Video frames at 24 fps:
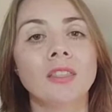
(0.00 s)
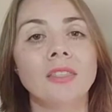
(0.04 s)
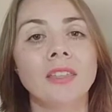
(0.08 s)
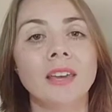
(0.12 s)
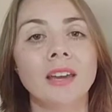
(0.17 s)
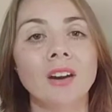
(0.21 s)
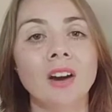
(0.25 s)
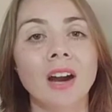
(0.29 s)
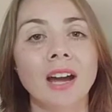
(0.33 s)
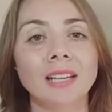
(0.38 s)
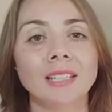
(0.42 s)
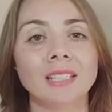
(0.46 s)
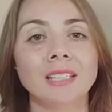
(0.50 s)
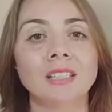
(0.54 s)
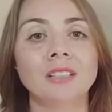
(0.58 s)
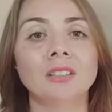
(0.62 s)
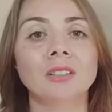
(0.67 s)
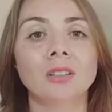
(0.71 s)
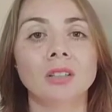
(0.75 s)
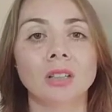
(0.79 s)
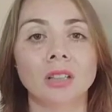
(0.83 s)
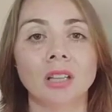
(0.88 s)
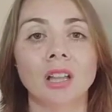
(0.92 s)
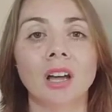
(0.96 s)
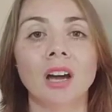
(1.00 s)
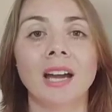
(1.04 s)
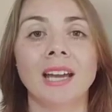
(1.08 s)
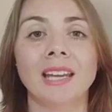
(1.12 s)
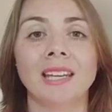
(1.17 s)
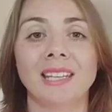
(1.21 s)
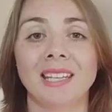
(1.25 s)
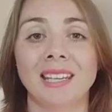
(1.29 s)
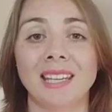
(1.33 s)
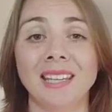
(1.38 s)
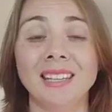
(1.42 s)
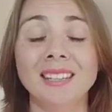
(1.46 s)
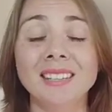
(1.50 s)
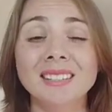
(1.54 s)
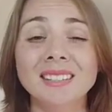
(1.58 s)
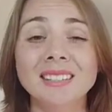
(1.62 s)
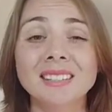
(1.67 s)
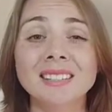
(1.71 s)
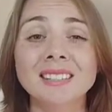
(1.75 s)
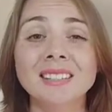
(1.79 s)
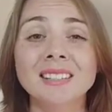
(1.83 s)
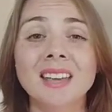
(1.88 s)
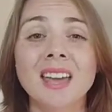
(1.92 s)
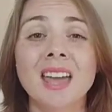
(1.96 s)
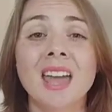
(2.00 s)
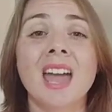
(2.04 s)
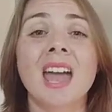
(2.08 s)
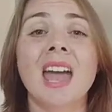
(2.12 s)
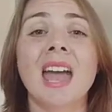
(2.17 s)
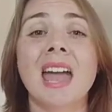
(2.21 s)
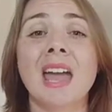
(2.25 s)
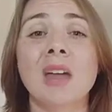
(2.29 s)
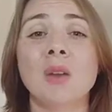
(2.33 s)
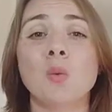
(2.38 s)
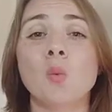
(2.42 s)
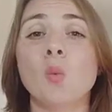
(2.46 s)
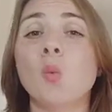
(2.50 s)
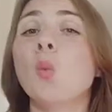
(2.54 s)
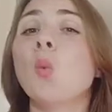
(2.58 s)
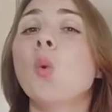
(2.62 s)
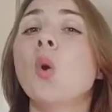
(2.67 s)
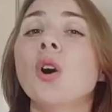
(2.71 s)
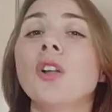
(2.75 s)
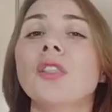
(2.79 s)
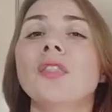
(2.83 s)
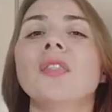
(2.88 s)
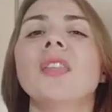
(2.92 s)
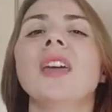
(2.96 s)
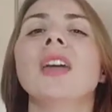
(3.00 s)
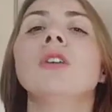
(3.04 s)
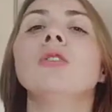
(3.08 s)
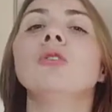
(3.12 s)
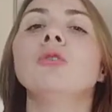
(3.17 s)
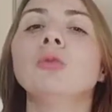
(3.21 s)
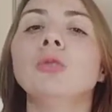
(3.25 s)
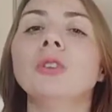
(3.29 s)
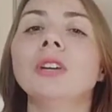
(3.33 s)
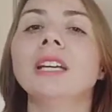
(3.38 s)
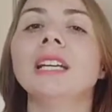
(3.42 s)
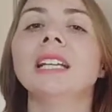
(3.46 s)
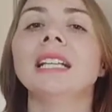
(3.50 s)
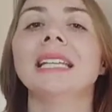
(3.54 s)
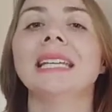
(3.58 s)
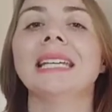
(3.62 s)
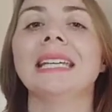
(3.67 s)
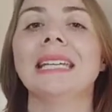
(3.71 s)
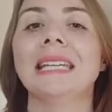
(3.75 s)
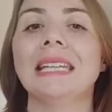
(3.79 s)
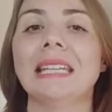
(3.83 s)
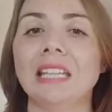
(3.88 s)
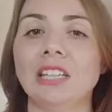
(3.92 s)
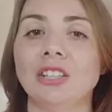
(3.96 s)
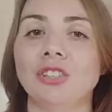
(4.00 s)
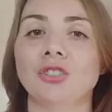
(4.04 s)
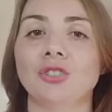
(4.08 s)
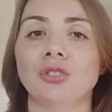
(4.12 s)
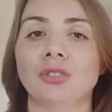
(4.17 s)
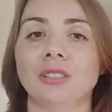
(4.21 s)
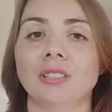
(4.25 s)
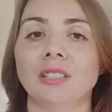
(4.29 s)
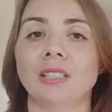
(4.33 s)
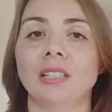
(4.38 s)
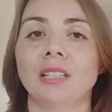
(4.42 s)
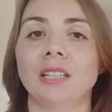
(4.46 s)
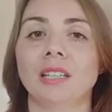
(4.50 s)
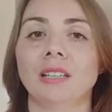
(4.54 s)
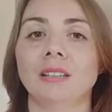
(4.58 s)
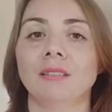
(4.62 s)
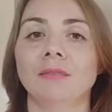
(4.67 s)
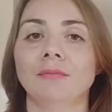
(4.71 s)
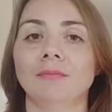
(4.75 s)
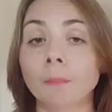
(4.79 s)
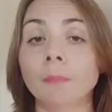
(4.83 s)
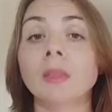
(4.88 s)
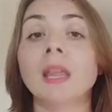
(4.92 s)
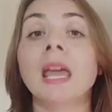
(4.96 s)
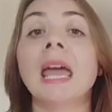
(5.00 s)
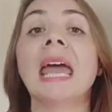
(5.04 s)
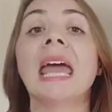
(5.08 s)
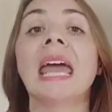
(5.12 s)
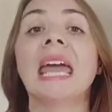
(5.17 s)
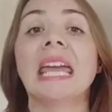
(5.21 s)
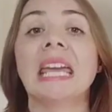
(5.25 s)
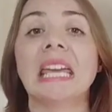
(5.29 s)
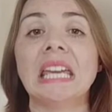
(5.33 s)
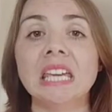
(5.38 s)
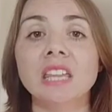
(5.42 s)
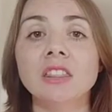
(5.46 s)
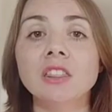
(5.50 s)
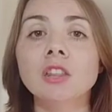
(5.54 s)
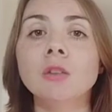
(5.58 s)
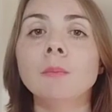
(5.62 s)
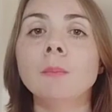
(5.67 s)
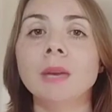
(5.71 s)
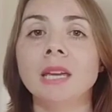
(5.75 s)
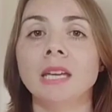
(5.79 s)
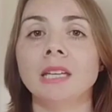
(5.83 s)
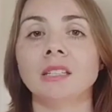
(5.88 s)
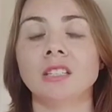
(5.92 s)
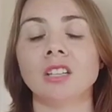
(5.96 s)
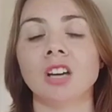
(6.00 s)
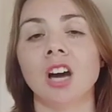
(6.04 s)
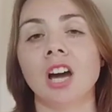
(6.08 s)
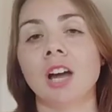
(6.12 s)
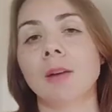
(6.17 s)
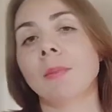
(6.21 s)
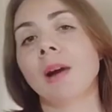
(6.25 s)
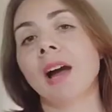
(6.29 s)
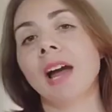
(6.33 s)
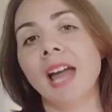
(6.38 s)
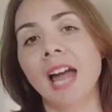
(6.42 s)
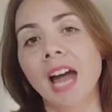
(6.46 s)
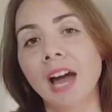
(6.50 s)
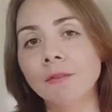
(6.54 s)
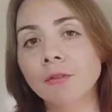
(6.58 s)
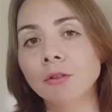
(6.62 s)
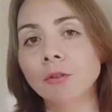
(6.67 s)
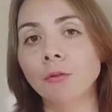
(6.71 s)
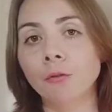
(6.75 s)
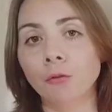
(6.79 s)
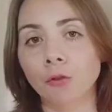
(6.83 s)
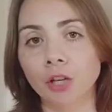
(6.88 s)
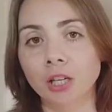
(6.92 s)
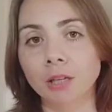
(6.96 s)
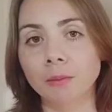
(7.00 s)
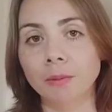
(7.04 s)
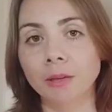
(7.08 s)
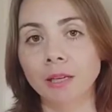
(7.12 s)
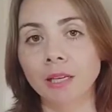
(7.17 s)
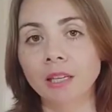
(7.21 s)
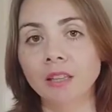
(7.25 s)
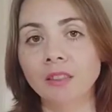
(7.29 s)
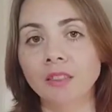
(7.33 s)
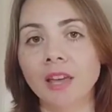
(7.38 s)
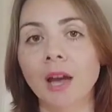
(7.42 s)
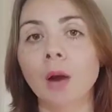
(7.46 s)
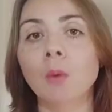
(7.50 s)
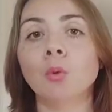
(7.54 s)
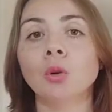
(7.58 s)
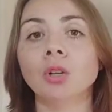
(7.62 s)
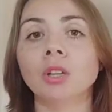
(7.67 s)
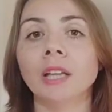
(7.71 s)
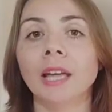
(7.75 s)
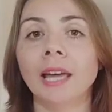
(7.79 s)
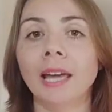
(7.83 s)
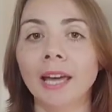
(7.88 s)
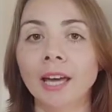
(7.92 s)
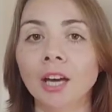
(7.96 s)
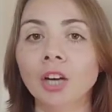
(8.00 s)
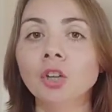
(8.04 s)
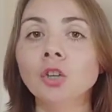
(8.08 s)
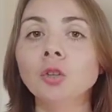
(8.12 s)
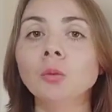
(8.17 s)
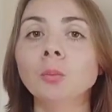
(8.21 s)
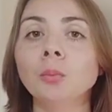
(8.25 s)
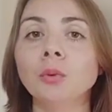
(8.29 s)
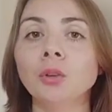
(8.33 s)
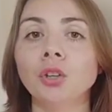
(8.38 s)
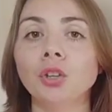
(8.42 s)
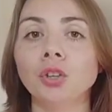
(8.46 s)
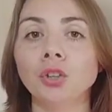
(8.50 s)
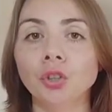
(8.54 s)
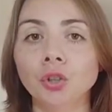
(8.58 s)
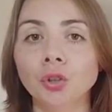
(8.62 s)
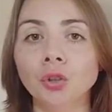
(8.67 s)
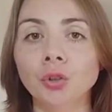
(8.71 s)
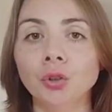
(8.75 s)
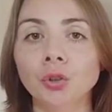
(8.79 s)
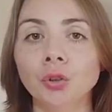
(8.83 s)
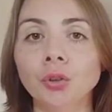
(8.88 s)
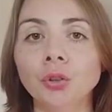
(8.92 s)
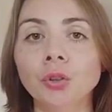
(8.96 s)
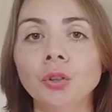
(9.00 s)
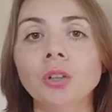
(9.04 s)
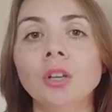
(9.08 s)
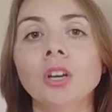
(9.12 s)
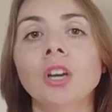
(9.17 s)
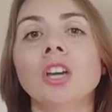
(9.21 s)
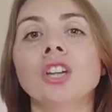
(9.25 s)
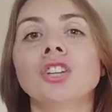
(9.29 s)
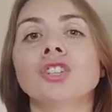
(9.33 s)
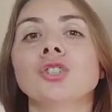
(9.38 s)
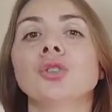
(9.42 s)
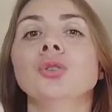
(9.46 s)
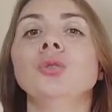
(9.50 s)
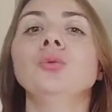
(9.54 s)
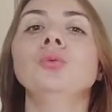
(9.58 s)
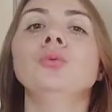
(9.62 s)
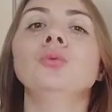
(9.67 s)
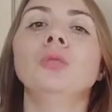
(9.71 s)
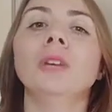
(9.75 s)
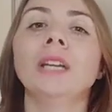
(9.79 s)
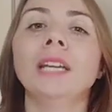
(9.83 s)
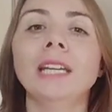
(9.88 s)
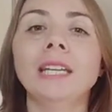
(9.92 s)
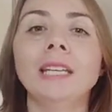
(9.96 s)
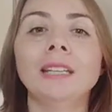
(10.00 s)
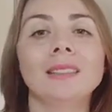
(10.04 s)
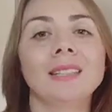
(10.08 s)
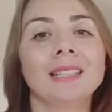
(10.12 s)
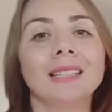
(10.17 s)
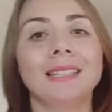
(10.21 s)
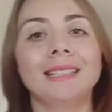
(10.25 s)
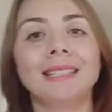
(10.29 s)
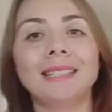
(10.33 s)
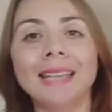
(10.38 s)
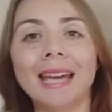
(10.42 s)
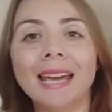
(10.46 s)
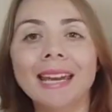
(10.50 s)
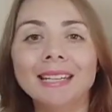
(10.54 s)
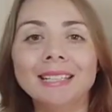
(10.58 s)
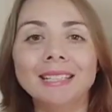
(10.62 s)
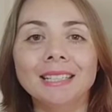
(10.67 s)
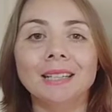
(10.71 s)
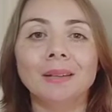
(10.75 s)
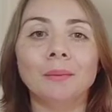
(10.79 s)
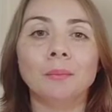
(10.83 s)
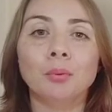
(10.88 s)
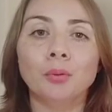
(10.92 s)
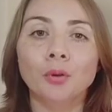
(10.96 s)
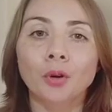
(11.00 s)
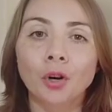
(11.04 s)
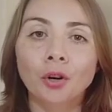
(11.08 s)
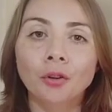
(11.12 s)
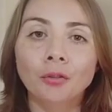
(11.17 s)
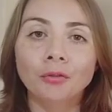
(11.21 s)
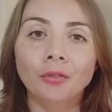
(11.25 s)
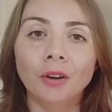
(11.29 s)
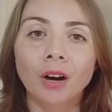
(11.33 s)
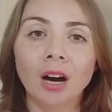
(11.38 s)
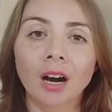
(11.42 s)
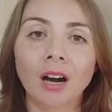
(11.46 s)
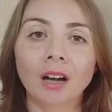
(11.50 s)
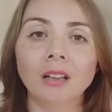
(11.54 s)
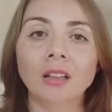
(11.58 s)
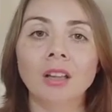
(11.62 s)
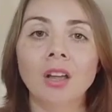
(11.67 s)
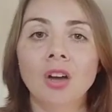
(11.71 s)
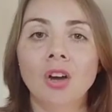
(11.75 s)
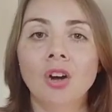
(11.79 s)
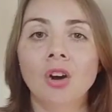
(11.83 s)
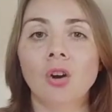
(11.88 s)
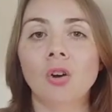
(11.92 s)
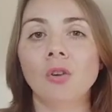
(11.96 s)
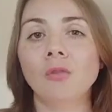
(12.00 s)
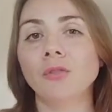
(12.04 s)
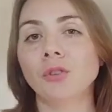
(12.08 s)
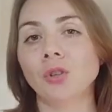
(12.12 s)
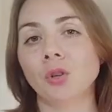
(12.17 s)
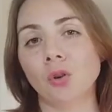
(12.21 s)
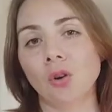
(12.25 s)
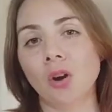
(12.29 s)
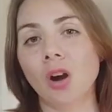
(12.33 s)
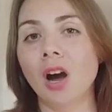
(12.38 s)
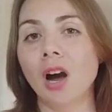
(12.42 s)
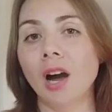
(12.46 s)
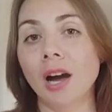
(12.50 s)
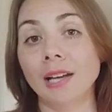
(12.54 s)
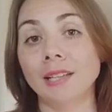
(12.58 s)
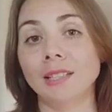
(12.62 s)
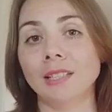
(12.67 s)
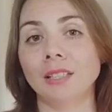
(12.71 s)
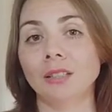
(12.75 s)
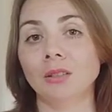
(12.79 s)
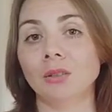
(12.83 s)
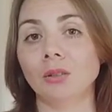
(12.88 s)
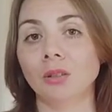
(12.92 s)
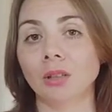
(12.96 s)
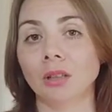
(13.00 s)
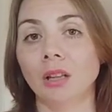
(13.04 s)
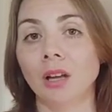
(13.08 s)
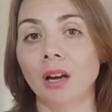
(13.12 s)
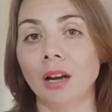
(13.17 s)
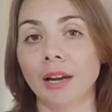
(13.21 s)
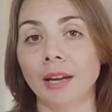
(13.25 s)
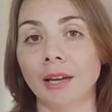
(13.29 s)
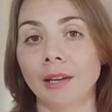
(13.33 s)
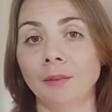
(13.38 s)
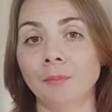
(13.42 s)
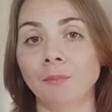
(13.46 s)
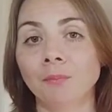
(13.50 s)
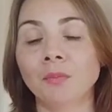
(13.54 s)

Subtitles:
their ideal client is and what they're really interested in. In the meantime, I have a freebie that will help you to read the dating profile of your ideal client.